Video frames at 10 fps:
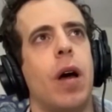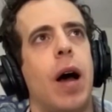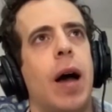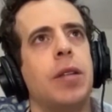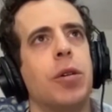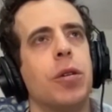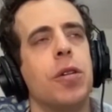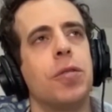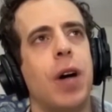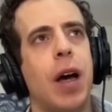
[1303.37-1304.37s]
I don't know
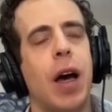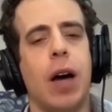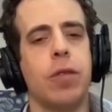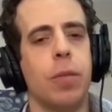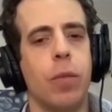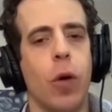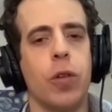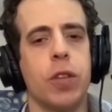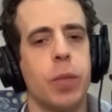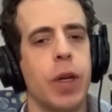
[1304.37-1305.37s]
if I have a
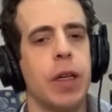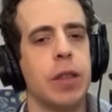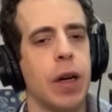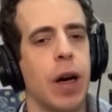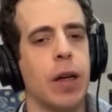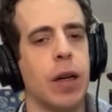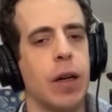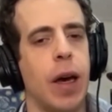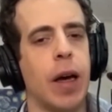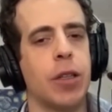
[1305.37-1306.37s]
most played raga
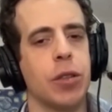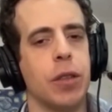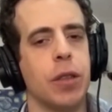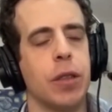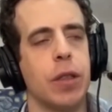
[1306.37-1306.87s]
actually.